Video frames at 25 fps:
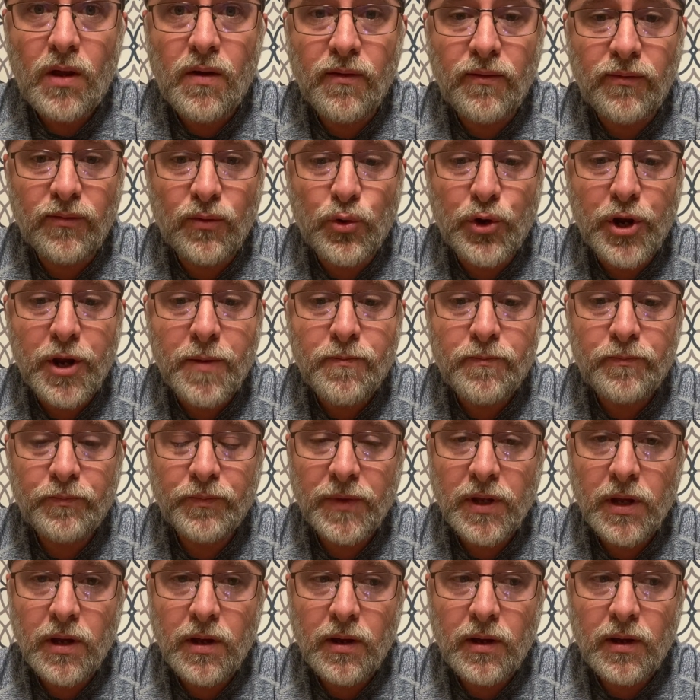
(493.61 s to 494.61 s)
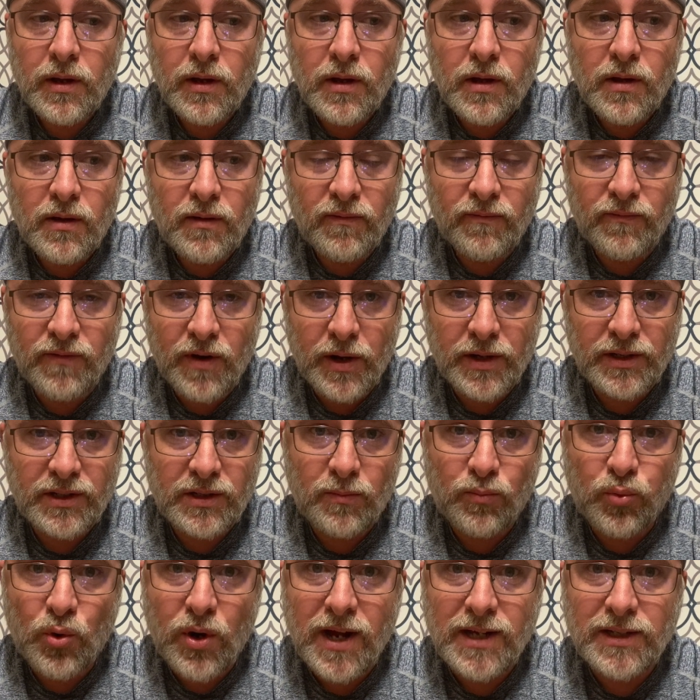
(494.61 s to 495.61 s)
fruity, very
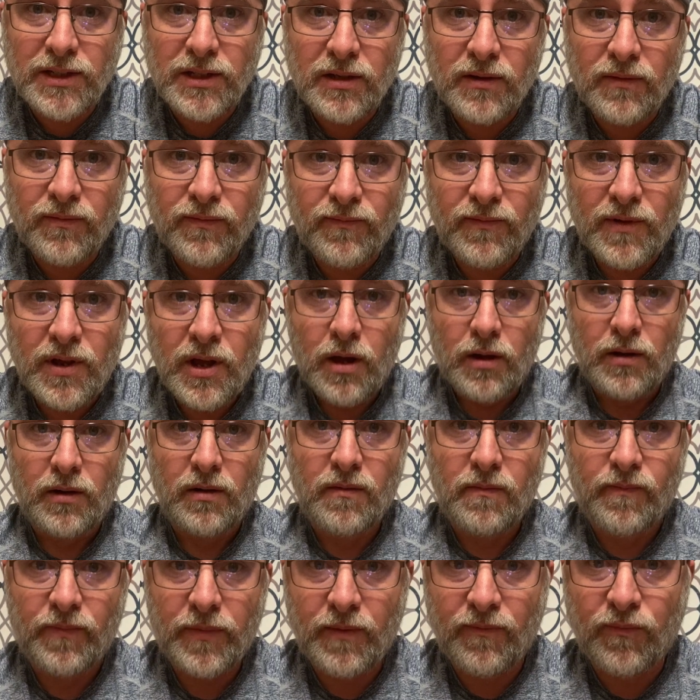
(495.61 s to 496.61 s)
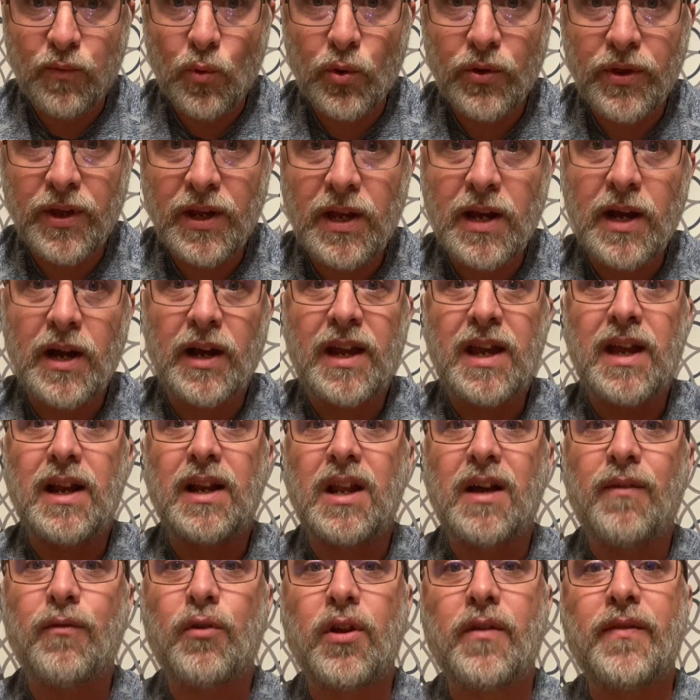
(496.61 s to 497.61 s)
surprising for the heat
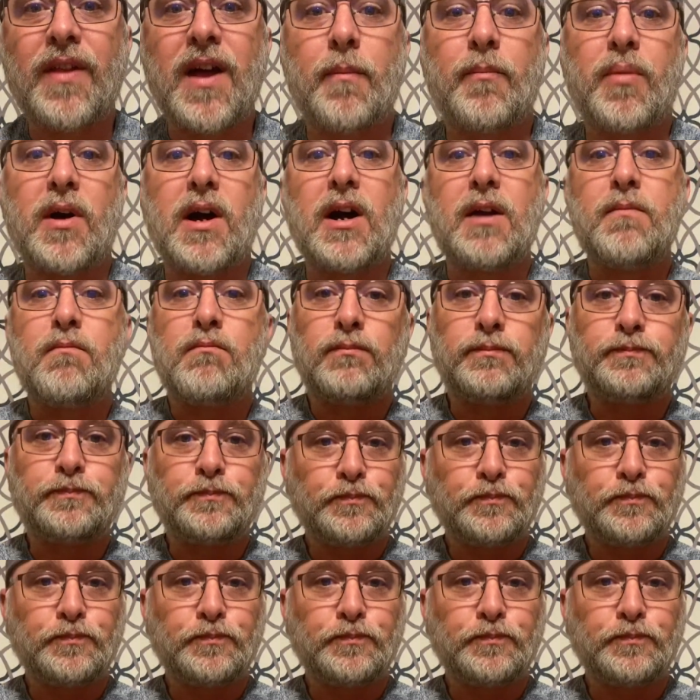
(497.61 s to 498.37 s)
level of that pod.